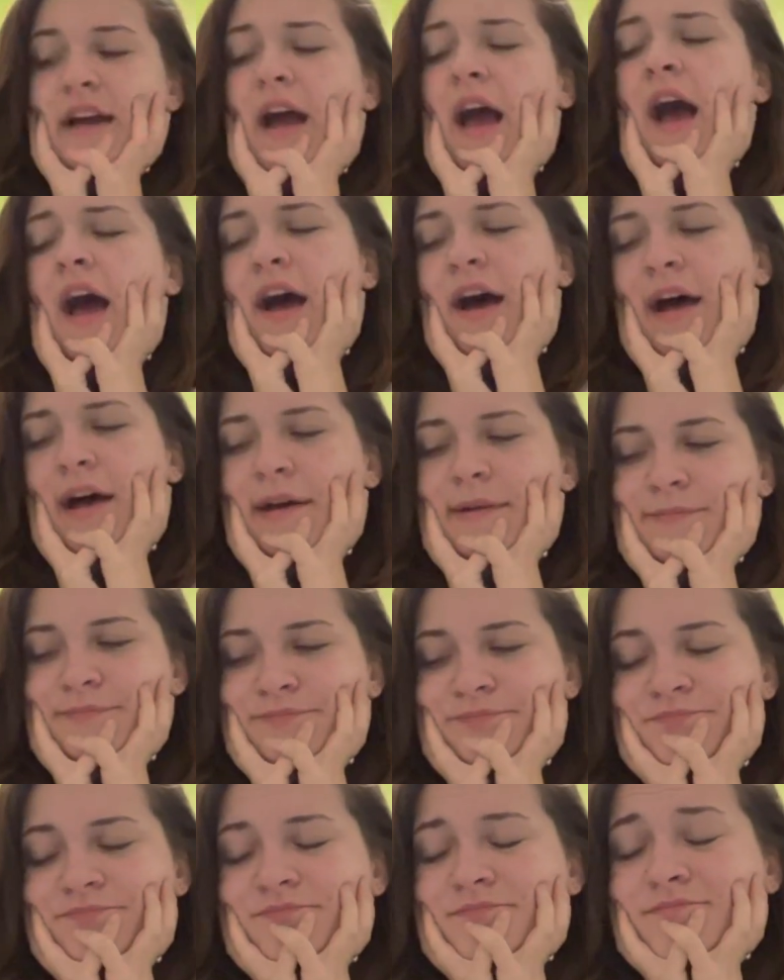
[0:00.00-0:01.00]

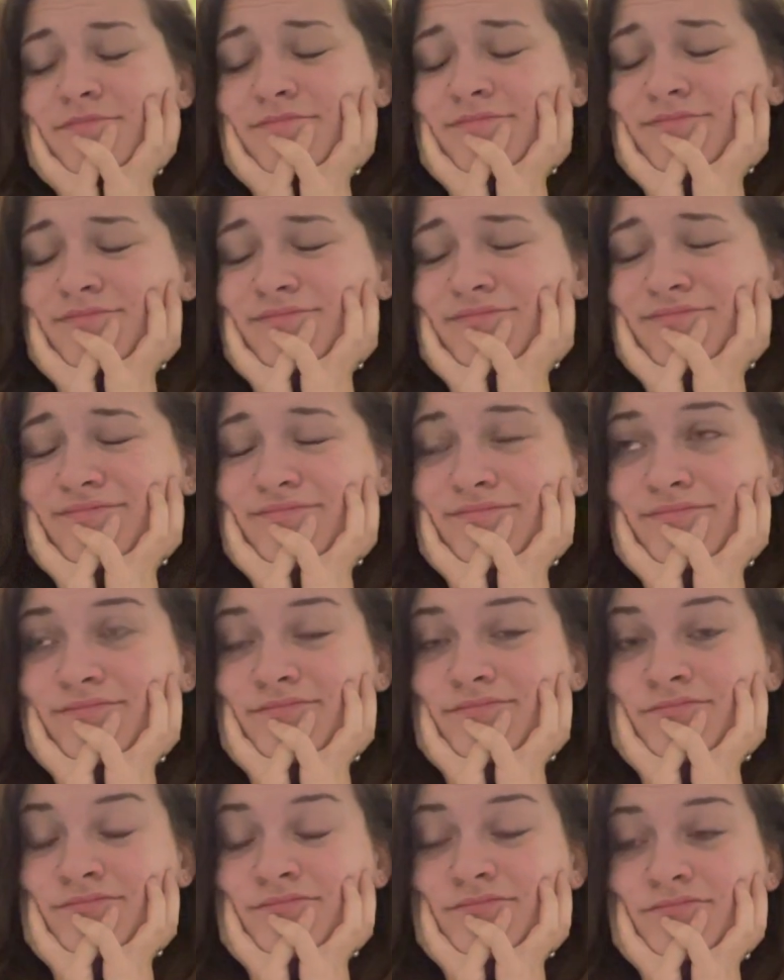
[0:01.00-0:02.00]
I'm
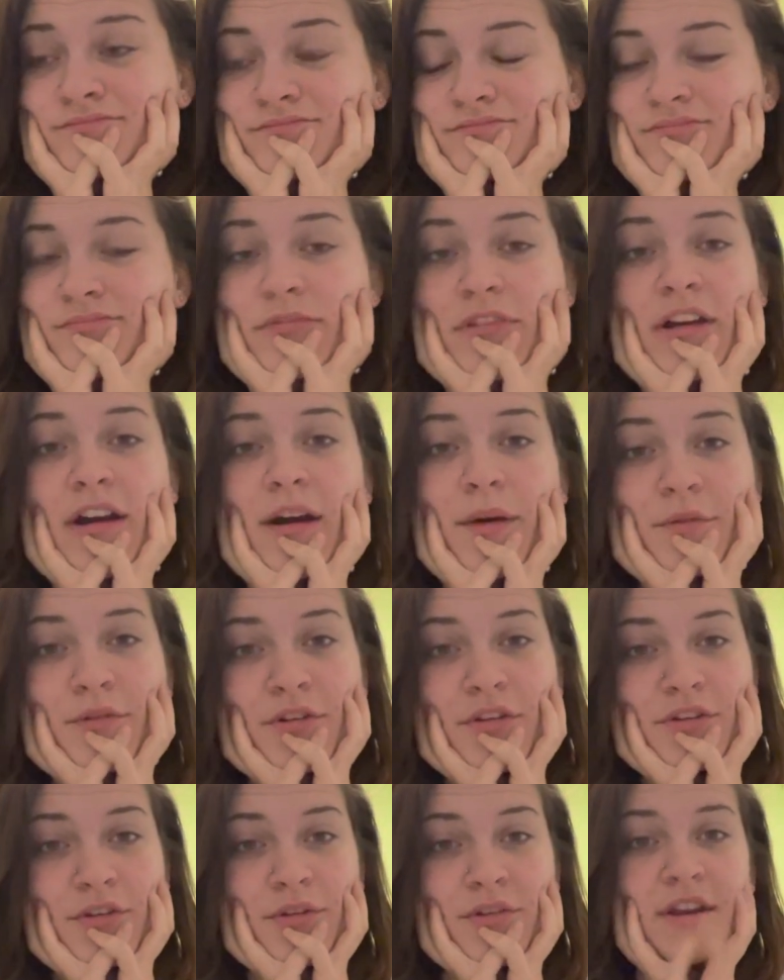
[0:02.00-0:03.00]

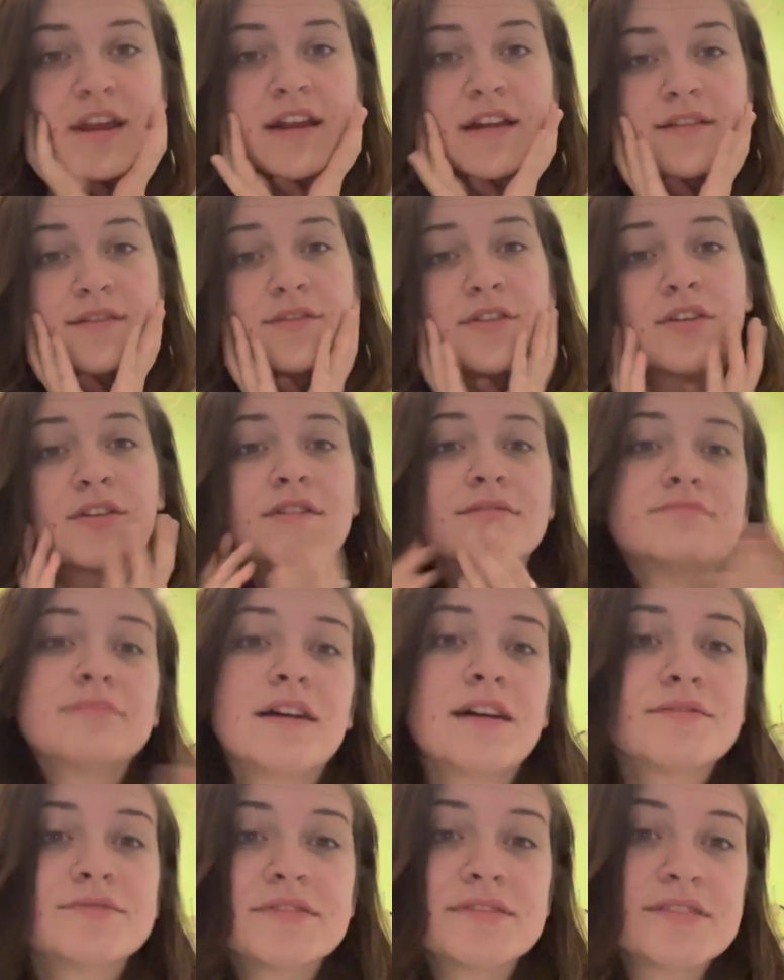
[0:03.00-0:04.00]
gonna do a daily vlog,
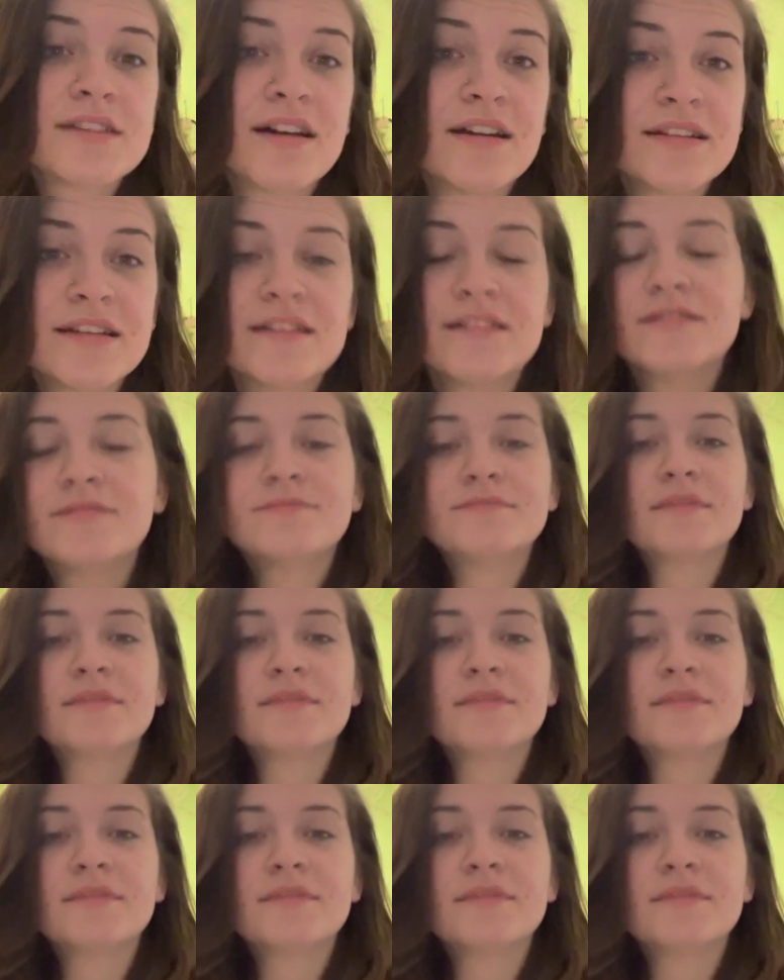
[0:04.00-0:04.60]
I've decided.